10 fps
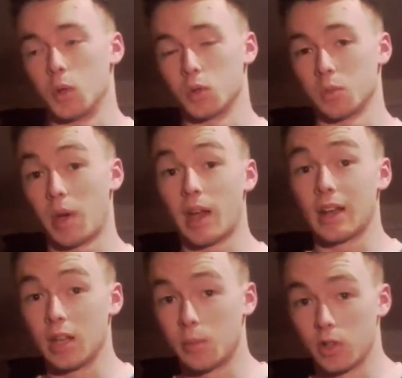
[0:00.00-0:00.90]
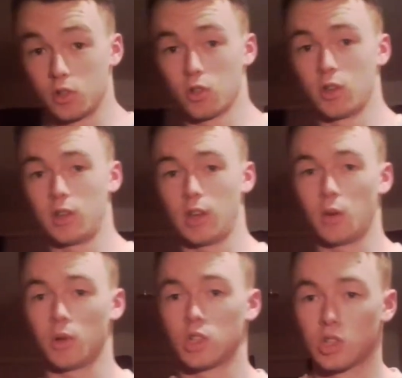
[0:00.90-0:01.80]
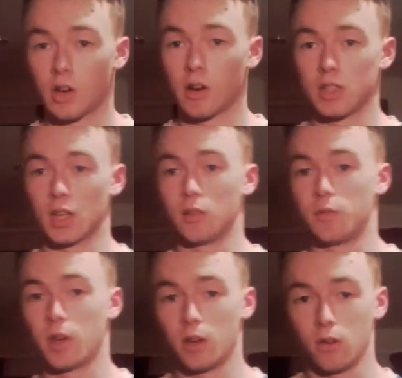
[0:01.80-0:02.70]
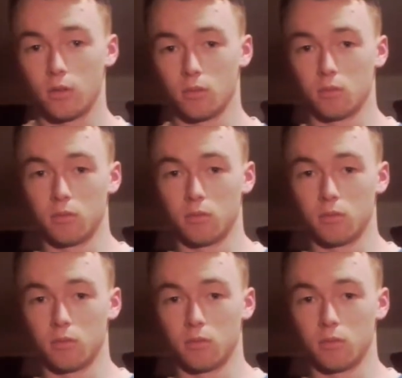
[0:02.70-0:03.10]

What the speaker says: which was a penalty by Troy Deeney, which Gerard Deulofeu,